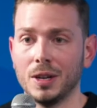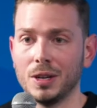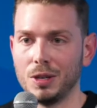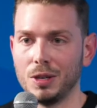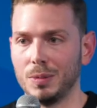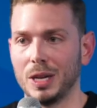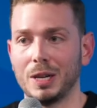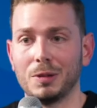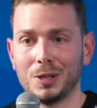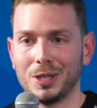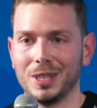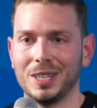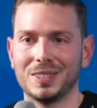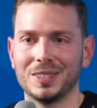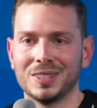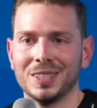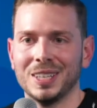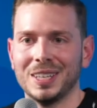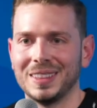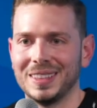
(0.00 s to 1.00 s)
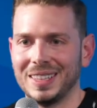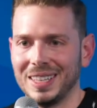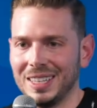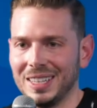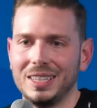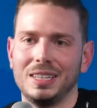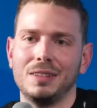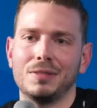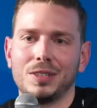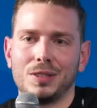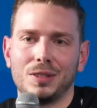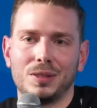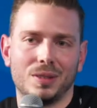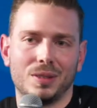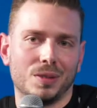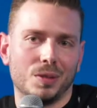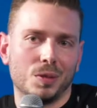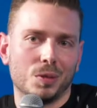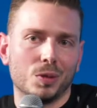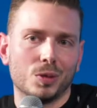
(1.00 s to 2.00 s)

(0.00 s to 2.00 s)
You might realize they didn't even